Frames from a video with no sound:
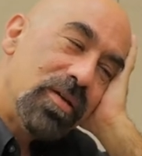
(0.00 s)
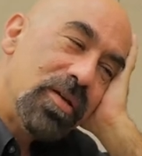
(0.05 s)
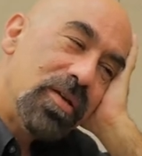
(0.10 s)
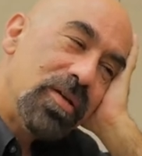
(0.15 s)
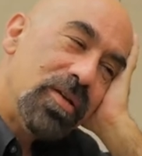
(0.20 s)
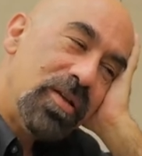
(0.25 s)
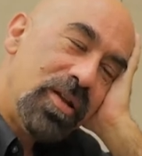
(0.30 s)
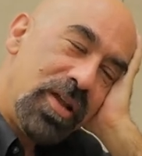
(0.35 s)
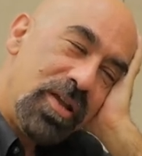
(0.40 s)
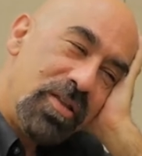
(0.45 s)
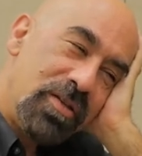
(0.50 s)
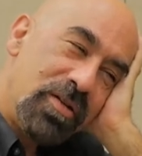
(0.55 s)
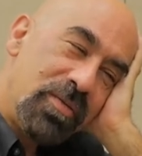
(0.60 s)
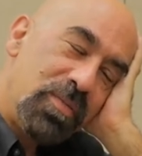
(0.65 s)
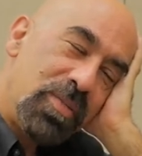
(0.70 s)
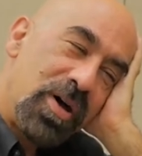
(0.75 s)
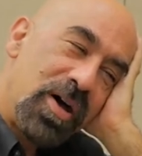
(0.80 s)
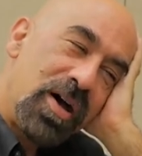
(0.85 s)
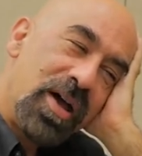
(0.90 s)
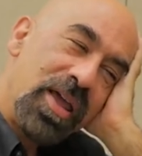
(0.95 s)
Neither
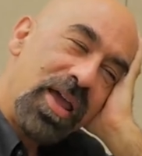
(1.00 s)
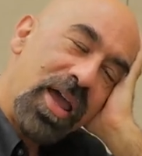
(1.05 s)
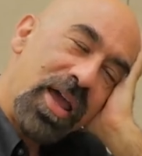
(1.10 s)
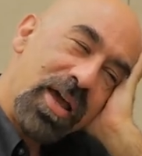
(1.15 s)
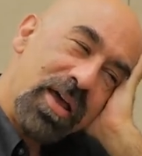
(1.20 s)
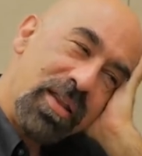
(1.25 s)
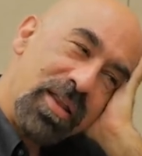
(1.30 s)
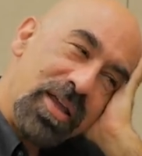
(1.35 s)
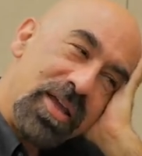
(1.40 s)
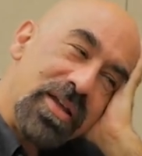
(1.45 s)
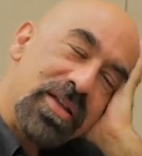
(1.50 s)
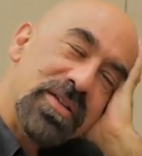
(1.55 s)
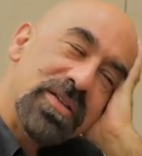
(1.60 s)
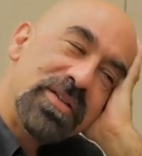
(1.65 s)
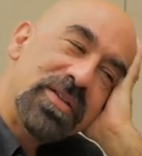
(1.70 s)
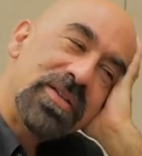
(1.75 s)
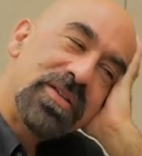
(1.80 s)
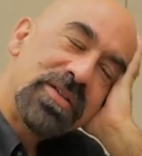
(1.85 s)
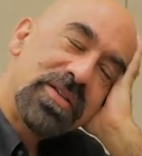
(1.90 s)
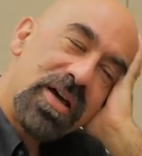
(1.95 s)
by
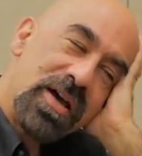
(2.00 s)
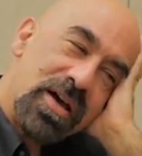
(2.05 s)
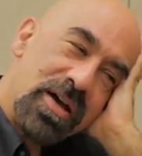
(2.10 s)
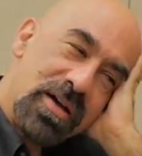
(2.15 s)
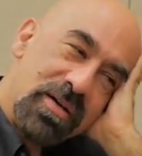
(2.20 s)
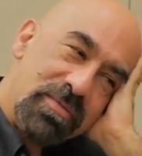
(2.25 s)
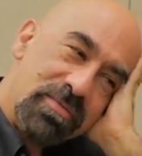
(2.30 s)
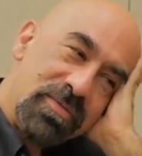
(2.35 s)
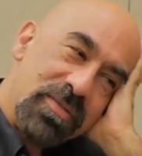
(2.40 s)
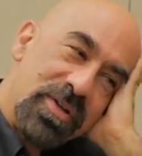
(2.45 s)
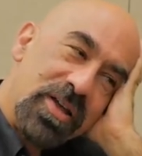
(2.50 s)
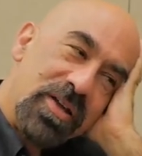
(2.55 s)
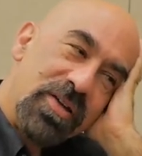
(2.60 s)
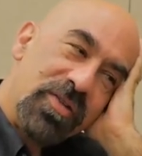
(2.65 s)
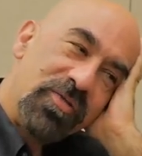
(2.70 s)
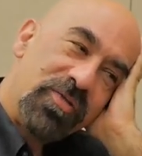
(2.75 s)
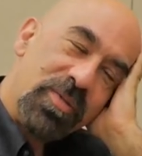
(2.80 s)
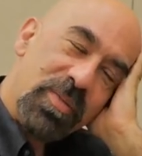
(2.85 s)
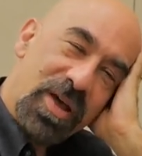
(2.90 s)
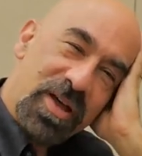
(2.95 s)
aliens
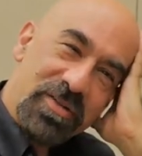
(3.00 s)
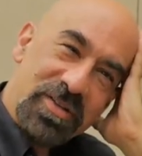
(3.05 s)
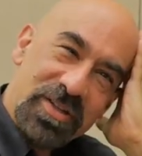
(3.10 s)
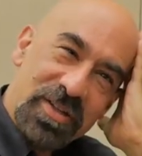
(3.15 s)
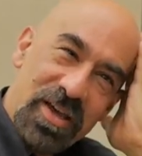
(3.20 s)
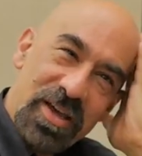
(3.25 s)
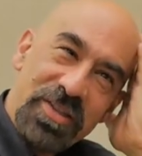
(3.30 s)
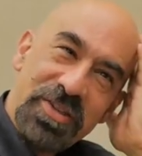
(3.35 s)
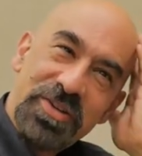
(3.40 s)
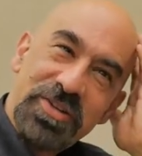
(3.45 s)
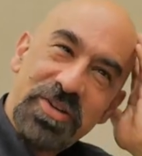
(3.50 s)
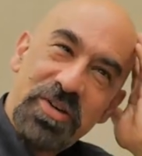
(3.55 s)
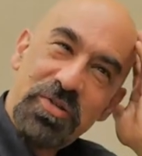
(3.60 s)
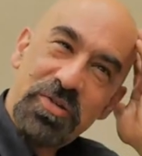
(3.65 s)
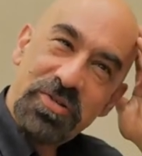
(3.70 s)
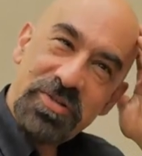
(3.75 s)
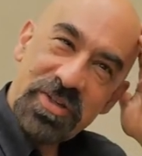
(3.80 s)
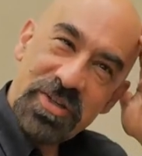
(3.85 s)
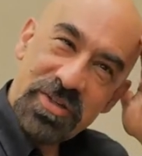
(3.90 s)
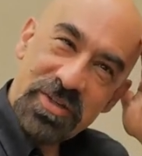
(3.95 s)
from outside the
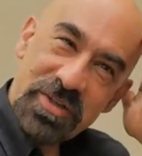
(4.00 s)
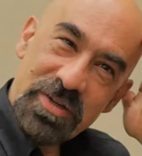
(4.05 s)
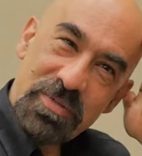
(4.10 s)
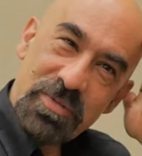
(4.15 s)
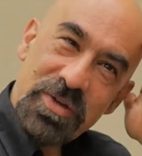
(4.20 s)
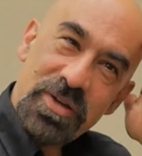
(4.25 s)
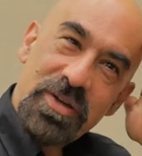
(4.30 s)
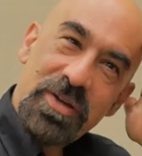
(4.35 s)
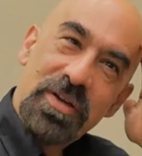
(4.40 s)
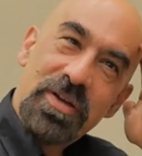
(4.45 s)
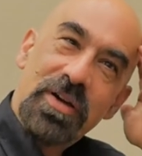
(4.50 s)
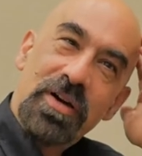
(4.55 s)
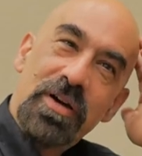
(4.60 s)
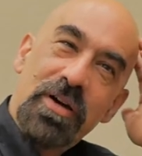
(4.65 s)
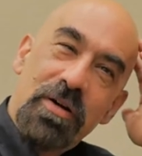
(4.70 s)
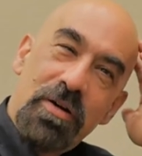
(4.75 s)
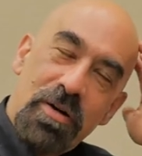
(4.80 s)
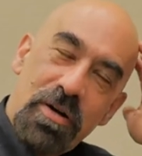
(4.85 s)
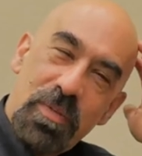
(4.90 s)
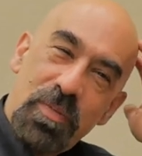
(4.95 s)
solar system
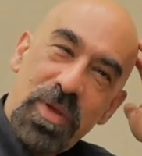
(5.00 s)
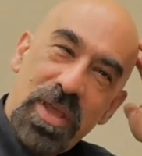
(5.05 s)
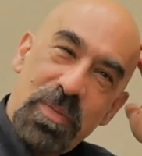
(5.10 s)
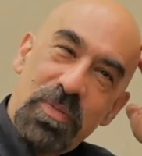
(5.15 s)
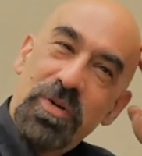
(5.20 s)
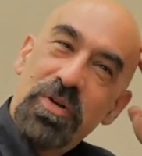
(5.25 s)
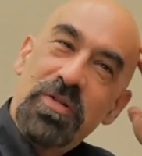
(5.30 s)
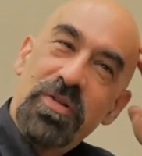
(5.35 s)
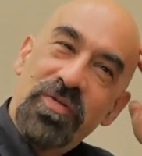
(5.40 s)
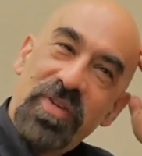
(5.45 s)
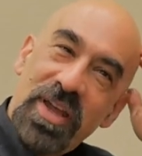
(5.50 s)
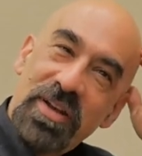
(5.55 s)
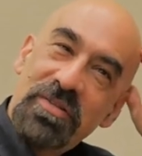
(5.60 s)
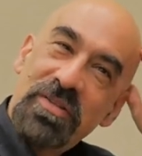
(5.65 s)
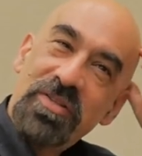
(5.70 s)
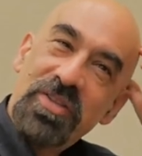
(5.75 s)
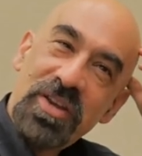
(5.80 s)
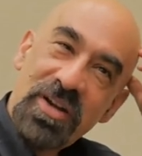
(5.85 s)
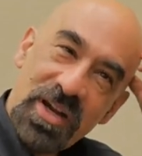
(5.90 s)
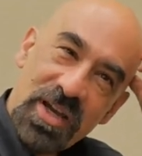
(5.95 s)
or people who've
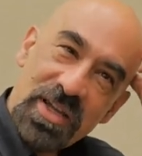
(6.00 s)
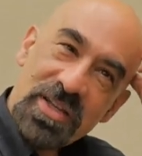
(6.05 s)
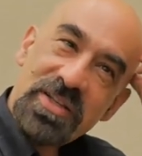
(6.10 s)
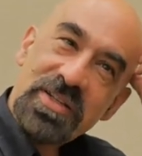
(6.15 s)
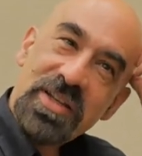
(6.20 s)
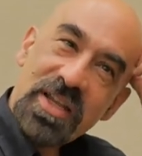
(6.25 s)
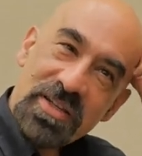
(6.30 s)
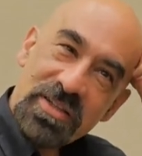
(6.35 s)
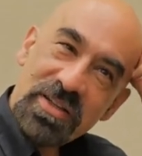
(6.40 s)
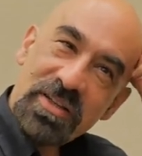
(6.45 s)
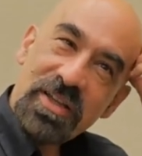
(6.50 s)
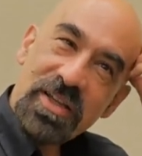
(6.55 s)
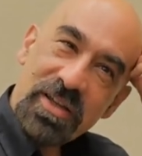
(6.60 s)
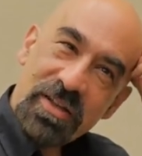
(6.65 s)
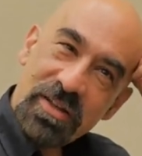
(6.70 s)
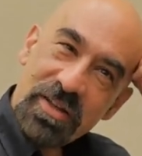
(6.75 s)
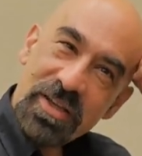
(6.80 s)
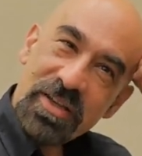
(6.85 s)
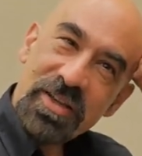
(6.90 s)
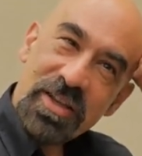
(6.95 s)
entered the United States
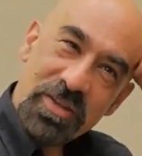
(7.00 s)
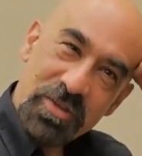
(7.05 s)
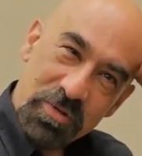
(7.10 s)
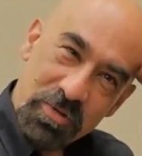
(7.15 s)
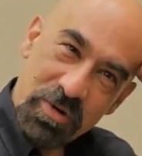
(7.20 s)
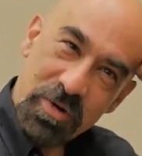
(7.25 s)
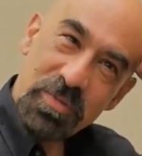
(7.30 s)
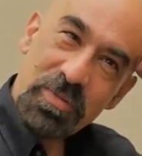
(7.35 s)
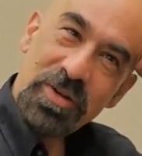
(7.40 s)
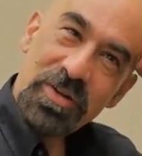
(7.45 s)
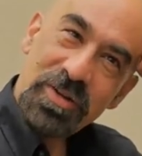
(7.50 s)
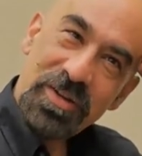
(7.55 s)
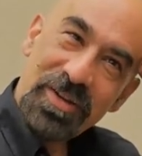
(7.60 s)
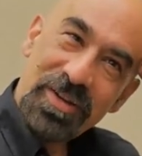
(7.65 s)
illegally, neither group.